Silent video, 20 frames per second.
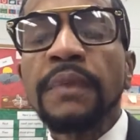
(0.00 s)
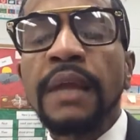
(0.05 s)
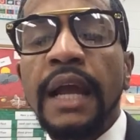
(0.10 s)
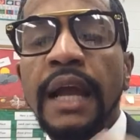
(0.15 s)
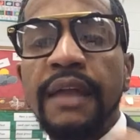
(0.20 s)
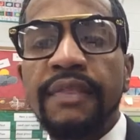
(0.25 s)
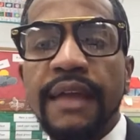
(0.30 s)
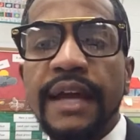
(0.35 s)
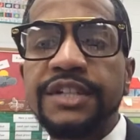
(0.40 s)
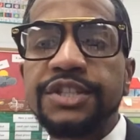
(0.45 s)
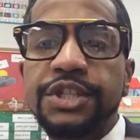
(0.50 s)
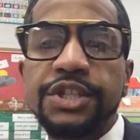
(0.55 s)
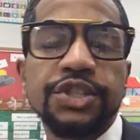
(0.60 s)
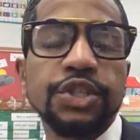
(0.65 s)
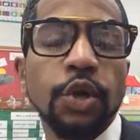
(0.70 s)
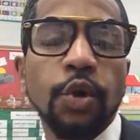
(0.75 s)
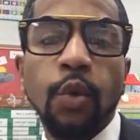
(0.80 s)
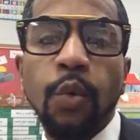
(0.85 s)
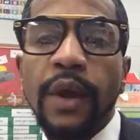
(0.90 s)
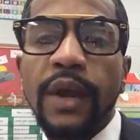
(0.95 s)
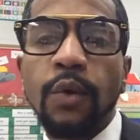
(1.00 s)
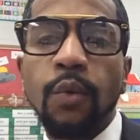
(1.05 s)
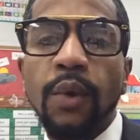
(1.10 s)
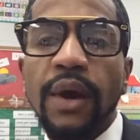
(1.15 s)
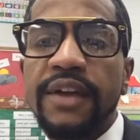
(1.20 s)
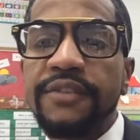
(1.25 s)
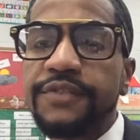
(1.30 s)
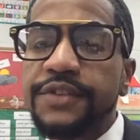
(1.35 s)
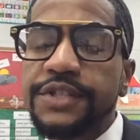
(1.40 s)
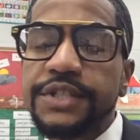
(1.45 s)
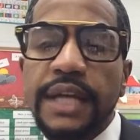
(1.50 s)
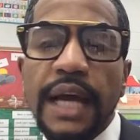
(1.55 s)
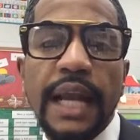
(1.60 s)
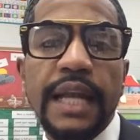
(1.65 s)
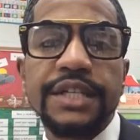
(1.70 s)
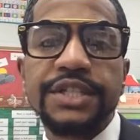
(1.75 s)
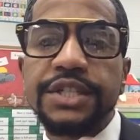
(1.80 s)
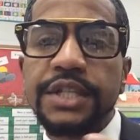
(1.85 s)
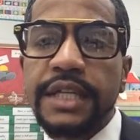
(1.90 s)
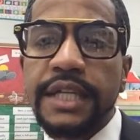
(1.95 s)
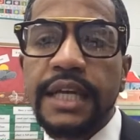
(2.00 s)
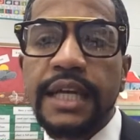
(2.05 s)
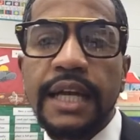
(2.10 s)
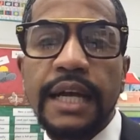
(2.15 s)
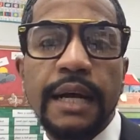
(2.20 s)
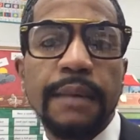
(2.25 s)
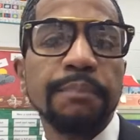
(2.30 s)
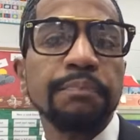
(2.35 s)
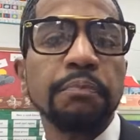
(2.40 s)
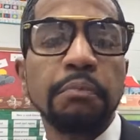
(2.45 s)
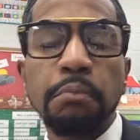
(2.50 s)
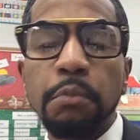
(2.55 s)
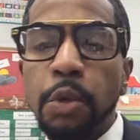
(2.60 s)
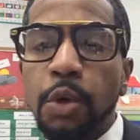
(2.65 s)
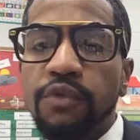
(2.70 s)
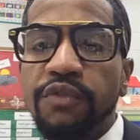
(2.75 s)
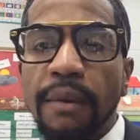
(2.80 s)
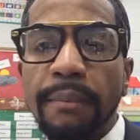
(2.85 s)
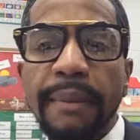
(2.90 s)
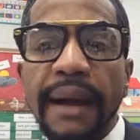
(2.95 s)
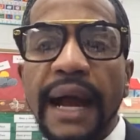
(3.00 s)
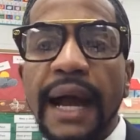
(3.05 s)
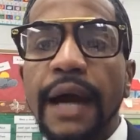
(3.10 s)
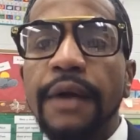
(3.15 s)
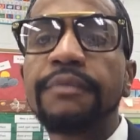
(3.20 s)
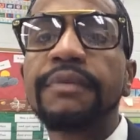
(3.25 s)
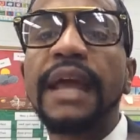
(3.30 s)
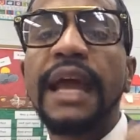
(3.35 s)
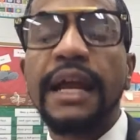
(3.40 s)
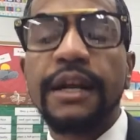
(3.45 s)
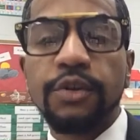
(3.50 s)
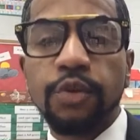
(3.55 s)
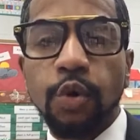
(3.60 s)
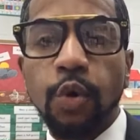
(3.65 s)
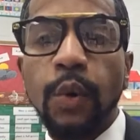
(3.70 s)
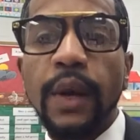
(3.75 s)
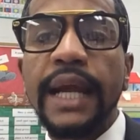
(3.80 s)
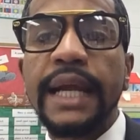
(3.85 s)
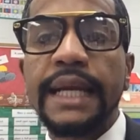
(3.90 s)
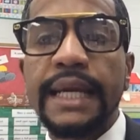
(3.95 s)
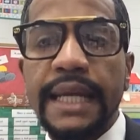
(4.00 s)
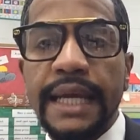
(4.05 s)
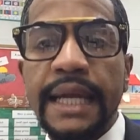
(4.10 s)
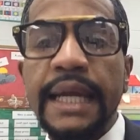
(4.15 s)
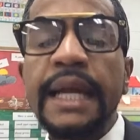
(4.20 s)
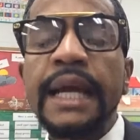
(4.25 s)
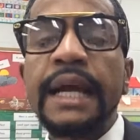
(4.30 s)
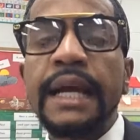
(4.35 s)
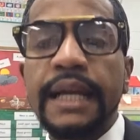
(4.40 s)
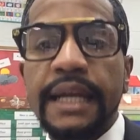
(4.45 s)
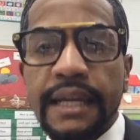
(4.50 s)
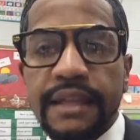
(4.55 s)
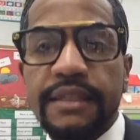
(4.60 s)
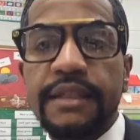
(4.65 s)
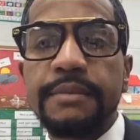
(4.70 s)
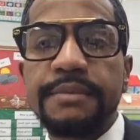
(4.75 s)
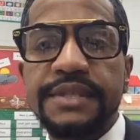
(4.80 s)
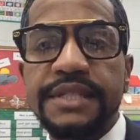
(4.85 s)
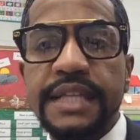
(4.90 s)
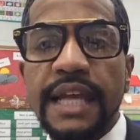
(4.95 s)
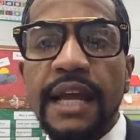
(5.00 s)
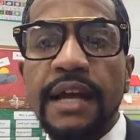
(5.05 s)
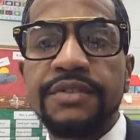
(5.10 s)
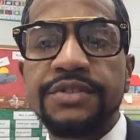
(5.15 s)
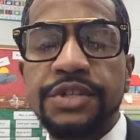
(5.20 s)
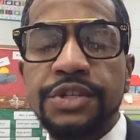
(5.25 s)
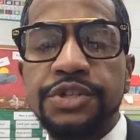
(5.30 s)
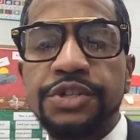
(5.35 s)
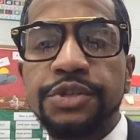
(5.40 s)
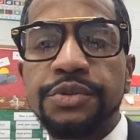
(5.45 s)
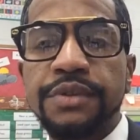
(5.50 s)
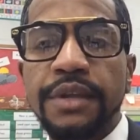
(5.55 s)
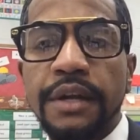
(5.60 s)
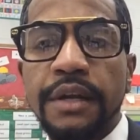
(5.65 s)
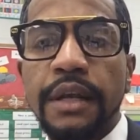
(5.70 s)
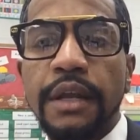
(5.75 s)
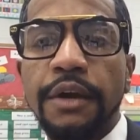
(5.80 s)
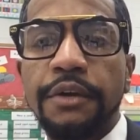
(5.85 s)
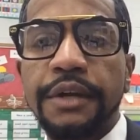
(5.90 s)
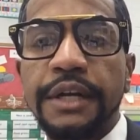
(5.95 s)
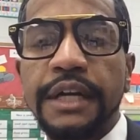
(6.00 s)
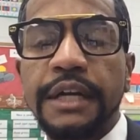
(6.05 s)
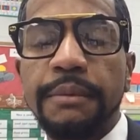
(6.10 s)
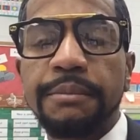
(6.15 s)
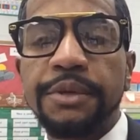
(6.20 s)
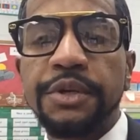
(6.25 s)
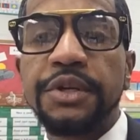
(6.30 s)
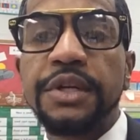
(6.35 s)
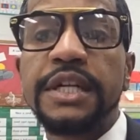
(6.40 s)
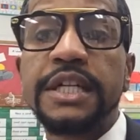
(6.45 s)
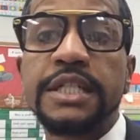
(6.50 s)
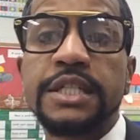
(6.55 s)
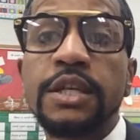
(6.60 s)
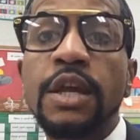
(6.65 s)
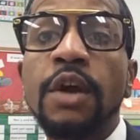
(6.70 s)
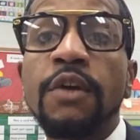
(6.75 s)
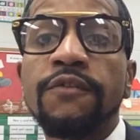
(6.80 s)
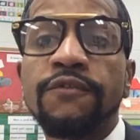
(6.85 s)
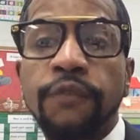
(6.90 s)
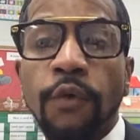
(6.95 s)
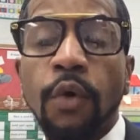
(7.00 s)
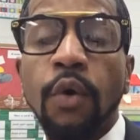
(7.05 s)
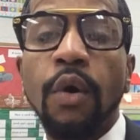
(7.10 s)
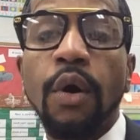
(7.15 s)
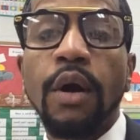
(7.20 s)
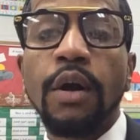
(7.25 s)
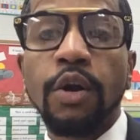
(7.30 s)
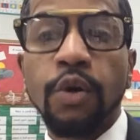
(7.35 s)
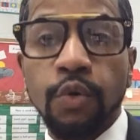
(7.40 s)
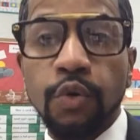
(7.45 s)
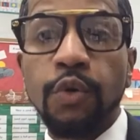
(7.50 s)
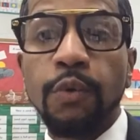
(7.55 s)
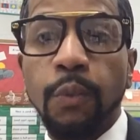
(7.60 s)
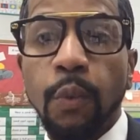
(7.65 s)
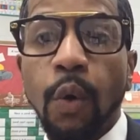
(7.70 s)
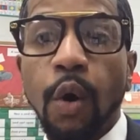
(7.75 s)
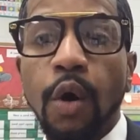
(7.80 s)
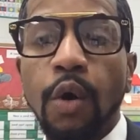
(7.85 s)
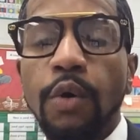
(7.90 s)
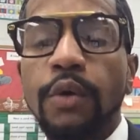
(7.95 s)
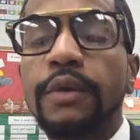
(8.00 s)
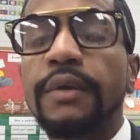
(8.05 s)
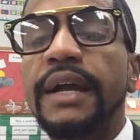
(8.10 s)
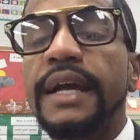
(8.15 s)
And that's just a quick way for scholars to get up, move about, and quickly get themselves into their learning communities for group work.